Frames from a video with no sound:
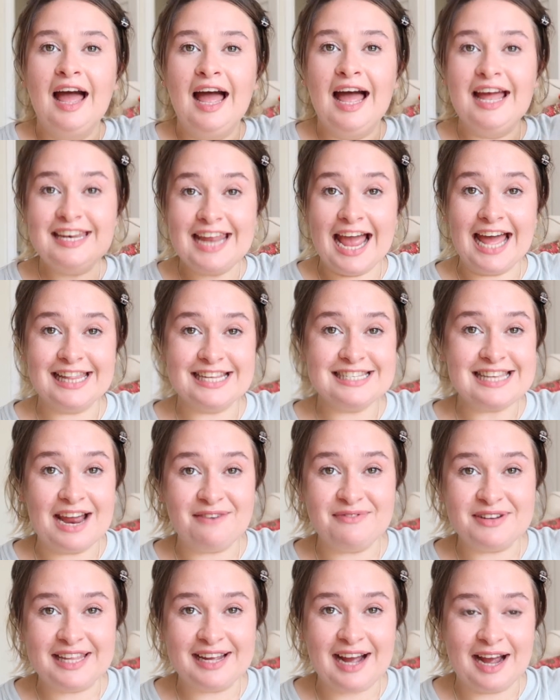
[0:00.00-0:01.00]
And yeah, that's
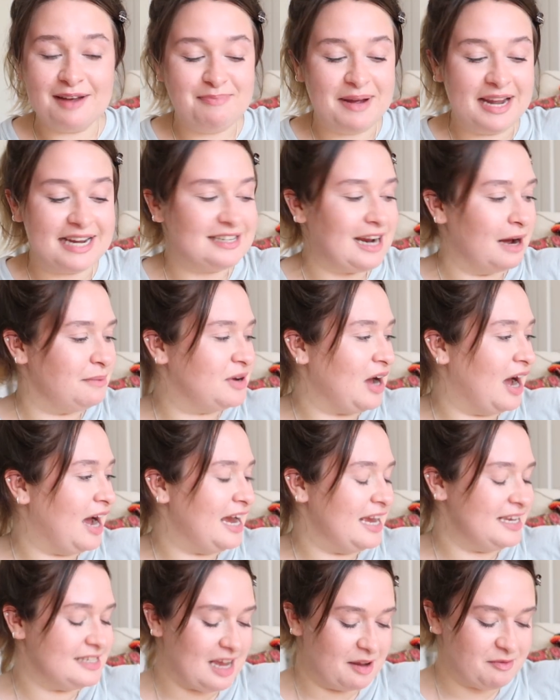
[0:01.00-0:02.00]
everything I picked up,
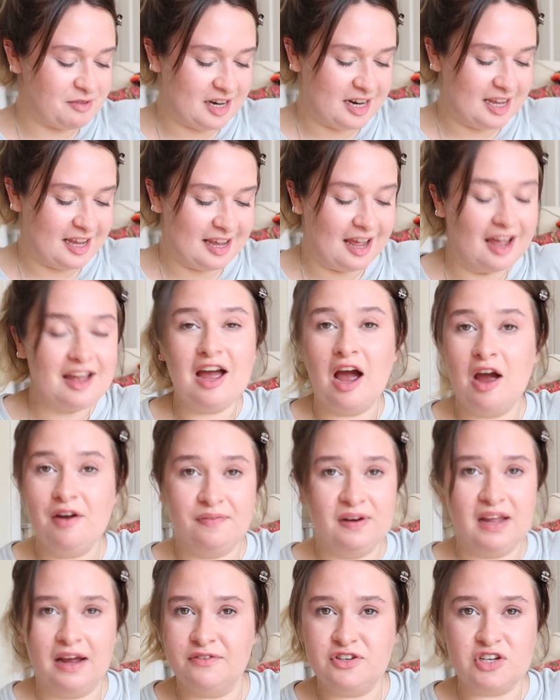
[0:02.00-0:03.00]
guys.
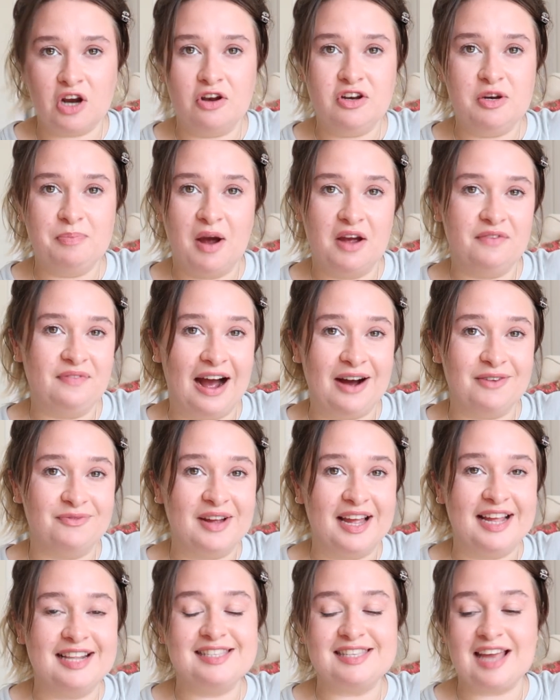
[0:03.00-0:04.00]
Hopefully I've shown you both
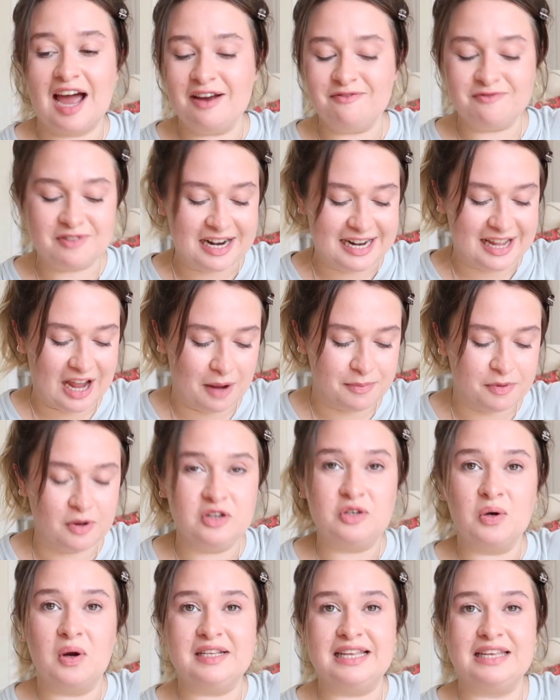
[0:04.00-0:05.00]
outfits. I really hope you
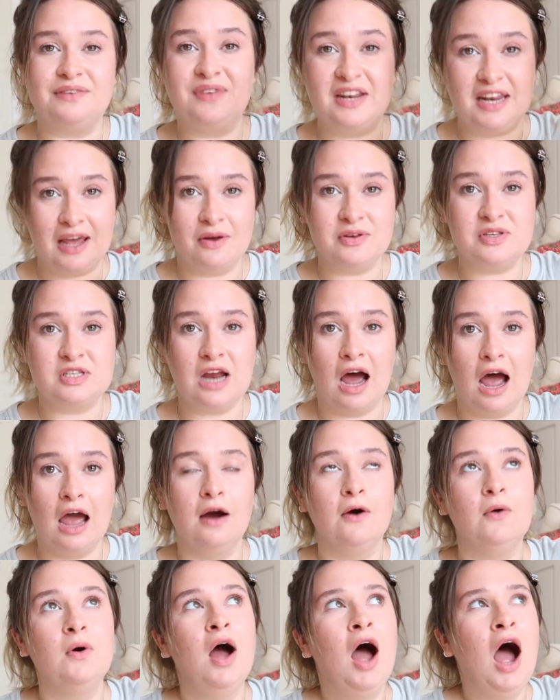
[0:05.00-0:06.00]
enjoyed this video
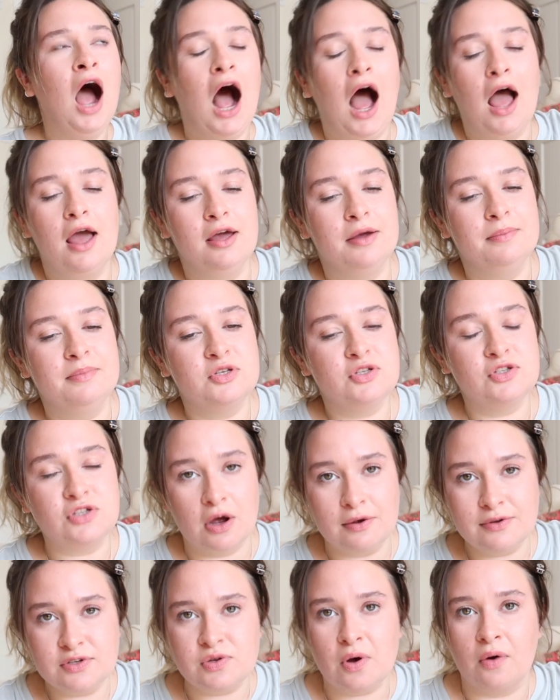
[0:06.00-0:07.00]
style. I am
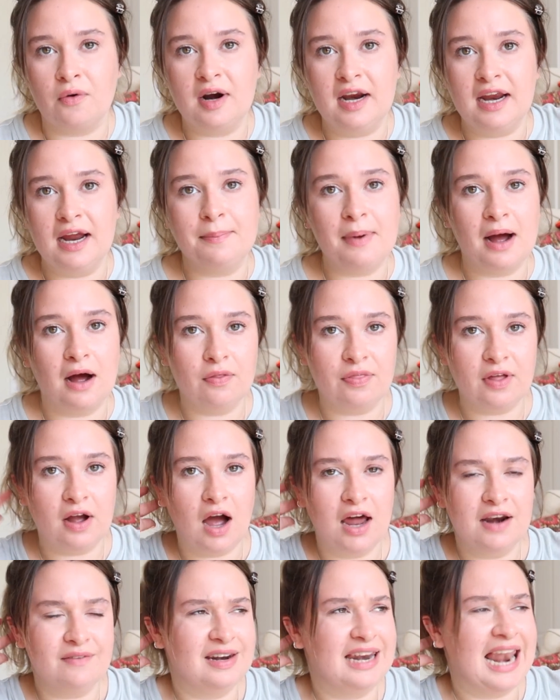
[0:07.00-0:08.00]
so sorry about the
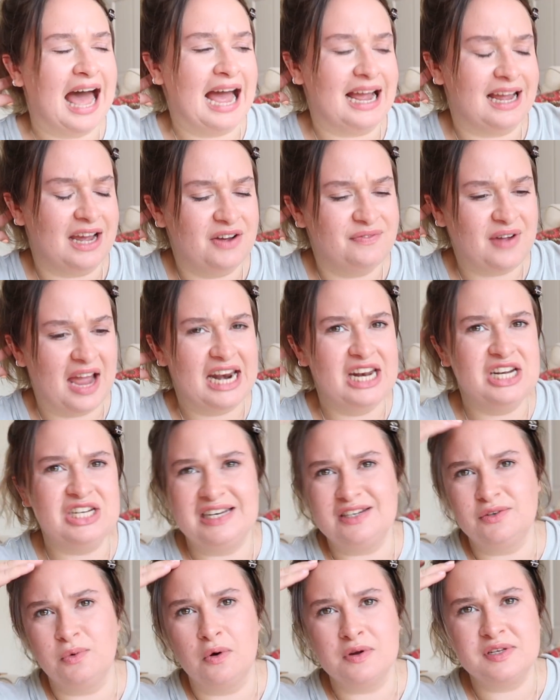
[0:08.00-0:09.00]
kind of lack of
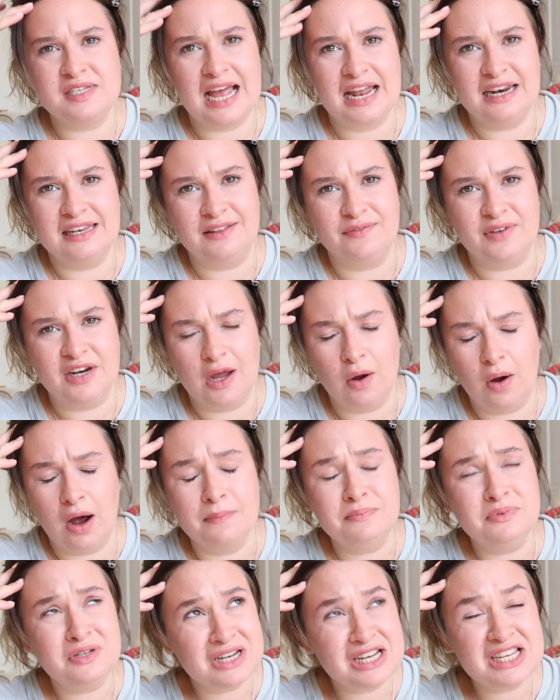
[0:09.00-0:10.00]
energy towards the end of the video.
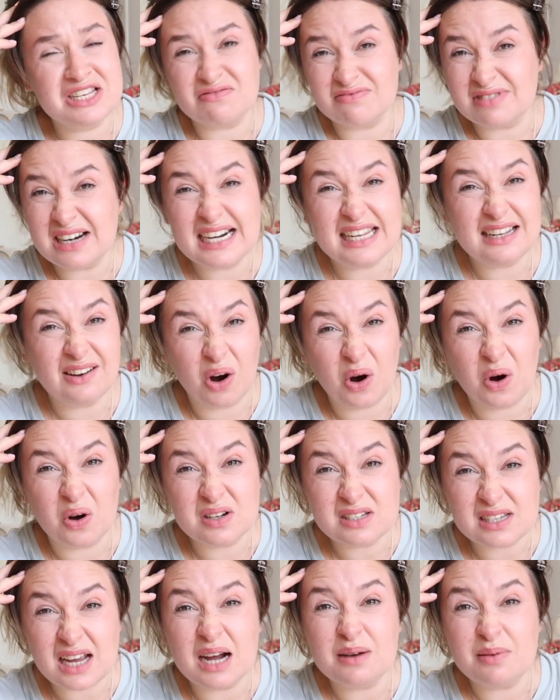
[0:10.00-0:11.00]
I'm just really
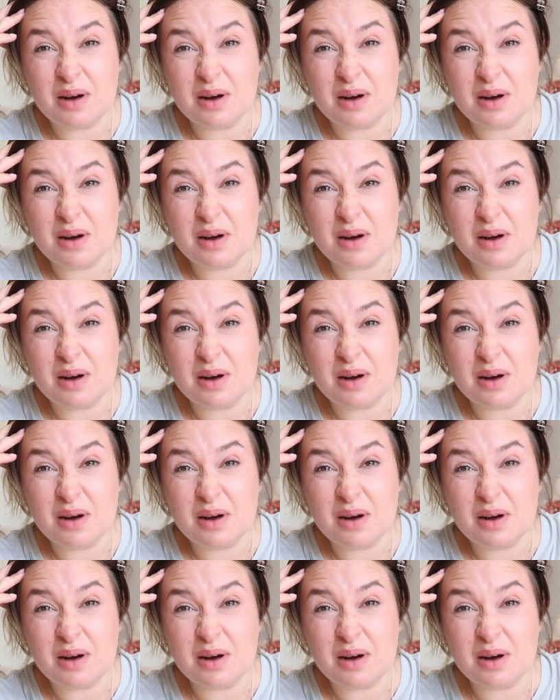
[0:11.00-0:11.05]
hot, I